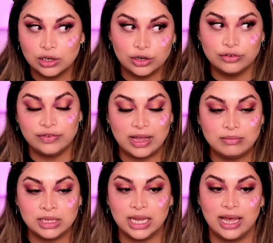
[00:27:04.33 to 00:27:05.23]
her
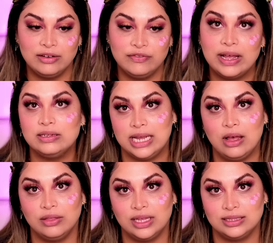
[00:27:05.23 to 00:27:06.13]
family had found
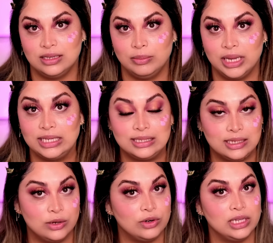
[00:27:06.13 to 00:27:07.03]
out that Samia had
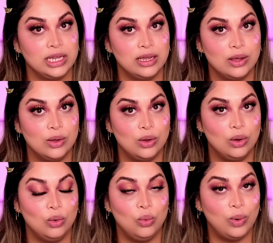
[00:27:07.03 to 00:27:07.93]
secretly
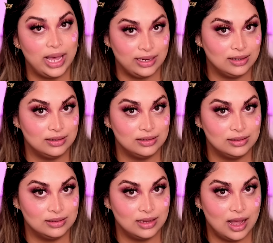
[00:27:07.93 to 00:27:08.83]
wed
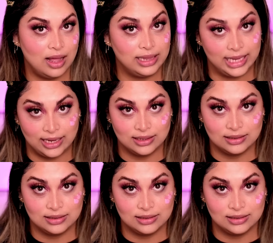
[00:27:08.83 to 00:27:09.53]
Ali.